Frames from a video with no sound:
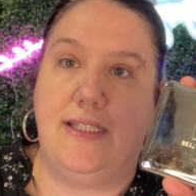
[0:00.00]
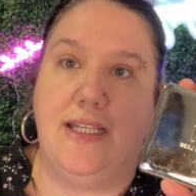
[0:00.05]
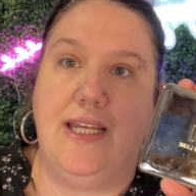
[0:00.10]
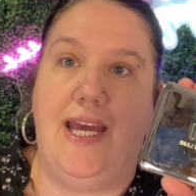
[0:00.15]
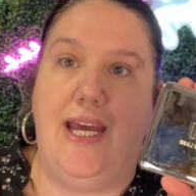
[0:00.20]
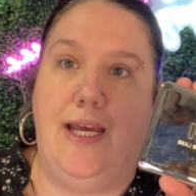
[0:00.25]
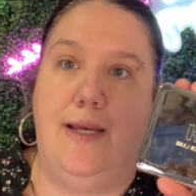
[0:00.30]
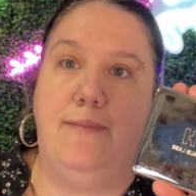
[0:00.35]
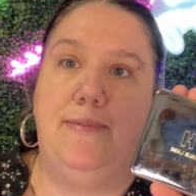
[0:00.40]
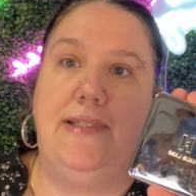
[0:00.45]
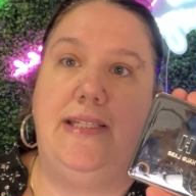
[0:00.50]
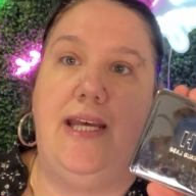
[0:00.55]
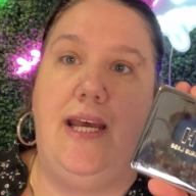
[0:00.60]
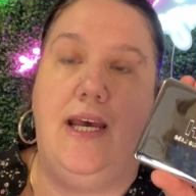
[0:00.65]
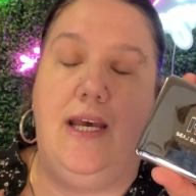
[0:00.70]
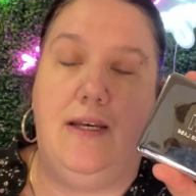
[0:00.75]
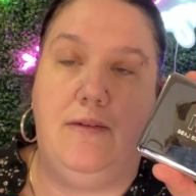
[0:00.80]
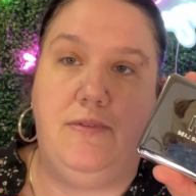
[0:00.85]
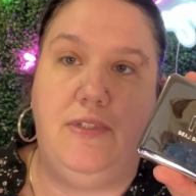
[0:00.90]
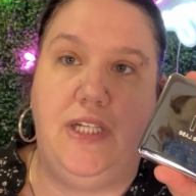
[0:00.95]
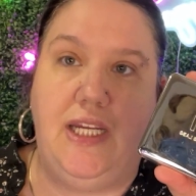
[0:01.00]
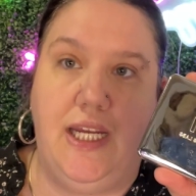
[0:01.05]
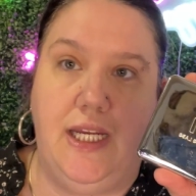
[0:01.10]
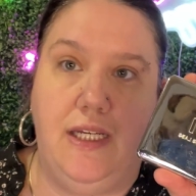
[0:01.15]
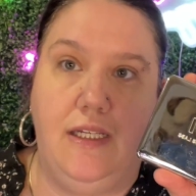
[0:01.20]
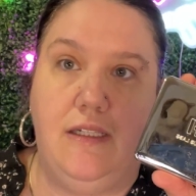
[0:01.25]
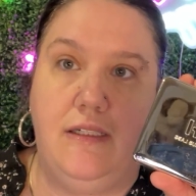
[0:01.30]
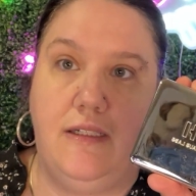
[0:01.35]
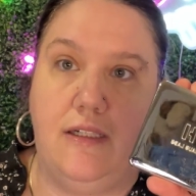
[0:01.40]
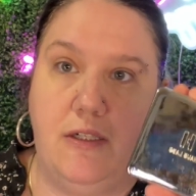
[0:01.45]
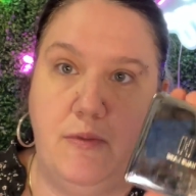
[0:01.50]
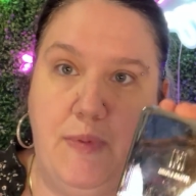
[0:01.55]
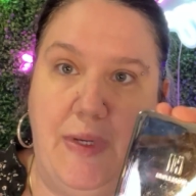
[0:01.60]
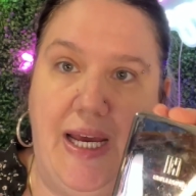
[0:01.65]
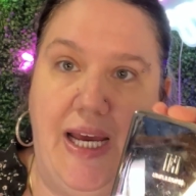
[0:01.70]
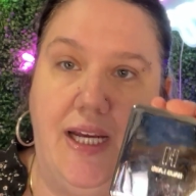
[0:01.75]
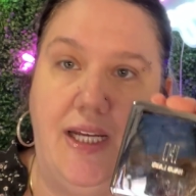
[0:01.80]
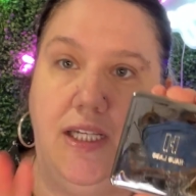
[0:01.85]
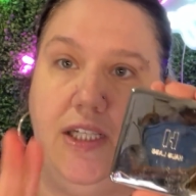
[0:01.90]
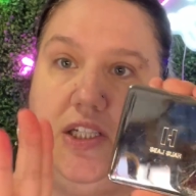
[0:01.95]
Labs have changed their
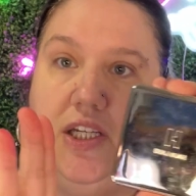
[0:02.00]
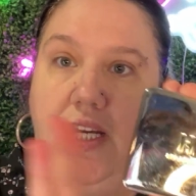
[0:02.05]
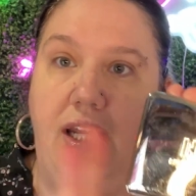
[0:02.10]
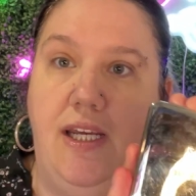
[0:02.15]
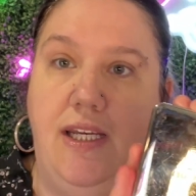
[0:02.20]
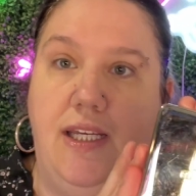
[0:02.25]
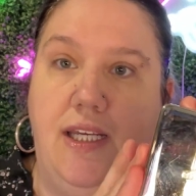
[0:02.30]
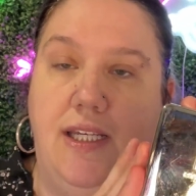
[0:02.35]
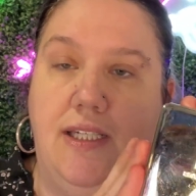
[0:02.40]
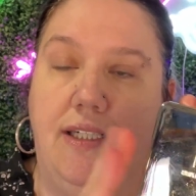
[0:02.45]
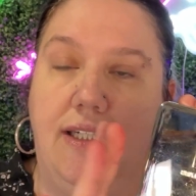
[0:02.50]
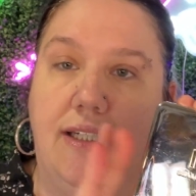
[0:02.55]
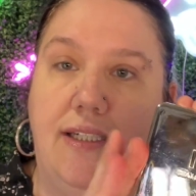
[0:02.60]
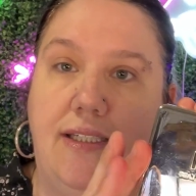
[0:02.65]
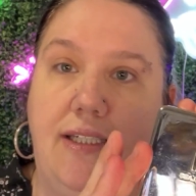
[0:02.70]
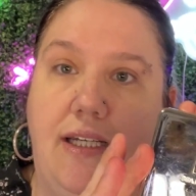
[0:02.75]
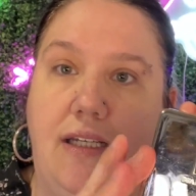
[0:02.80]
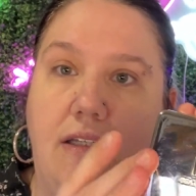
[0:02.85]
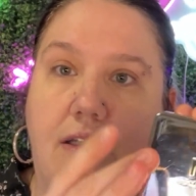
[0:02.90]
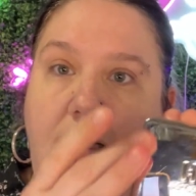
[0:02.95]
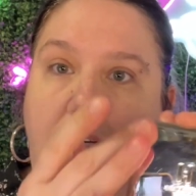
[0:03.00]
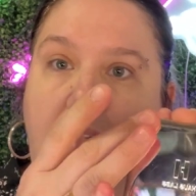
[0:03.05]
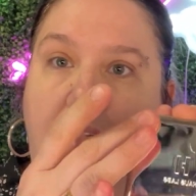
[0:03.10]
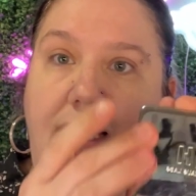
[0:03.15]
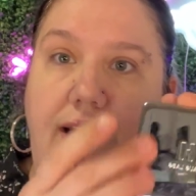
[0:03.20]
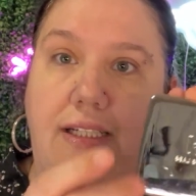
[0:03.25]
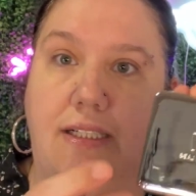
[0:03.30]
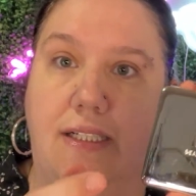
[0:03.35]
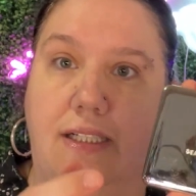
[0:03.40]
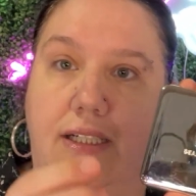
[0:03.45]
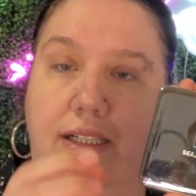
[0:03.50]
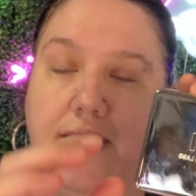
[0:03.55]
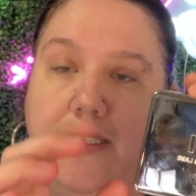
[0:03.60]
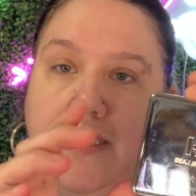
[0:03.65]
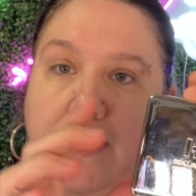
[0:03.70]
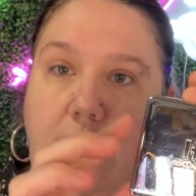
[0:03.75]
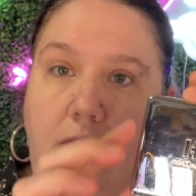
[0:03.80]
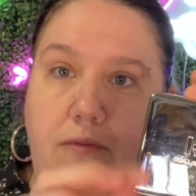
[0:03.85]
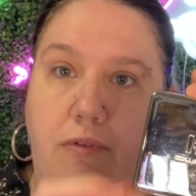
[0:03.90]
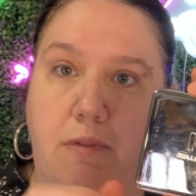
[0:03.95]
packaging. It doesn't look like the
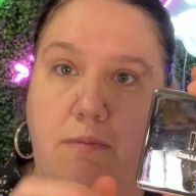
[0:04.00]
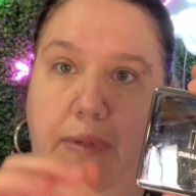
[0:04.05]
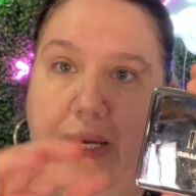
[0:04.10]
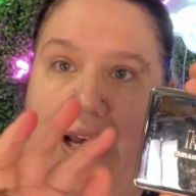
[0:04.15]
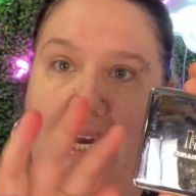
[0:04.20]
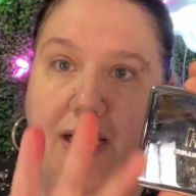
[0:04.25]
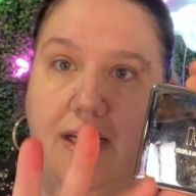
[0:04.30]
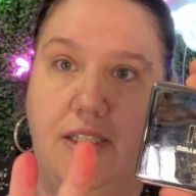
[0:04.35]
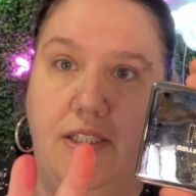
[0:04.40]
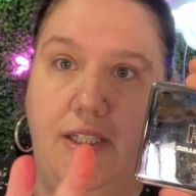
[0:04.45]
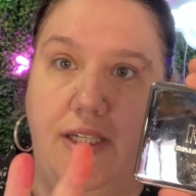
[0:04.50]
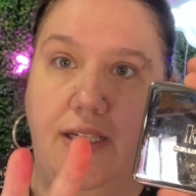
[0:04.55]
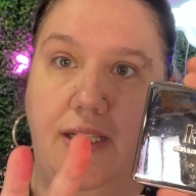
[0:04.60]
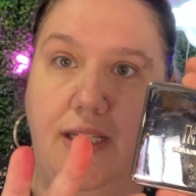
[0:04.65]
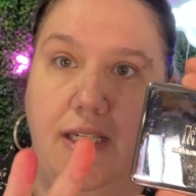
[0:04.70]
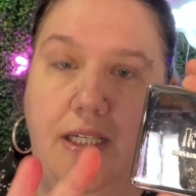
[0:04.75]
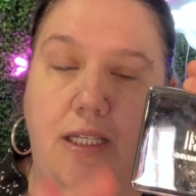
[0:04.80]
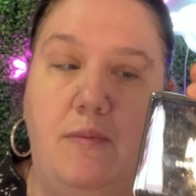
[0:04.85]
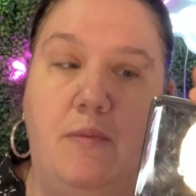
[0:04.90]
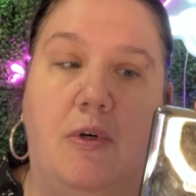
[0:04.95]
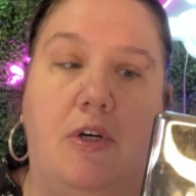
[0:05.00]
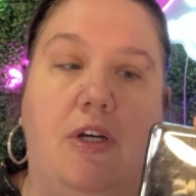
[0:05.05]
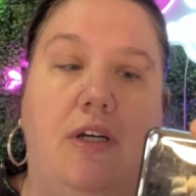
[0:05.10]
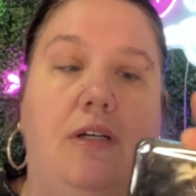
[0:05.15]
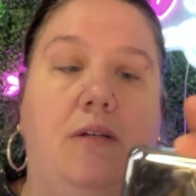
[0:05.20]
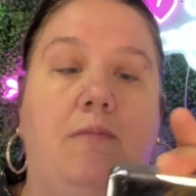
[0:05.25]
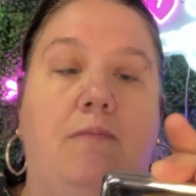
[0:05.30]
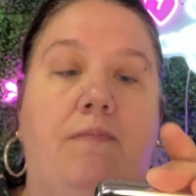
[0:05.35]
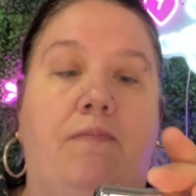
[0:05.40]
silver packaging anymore.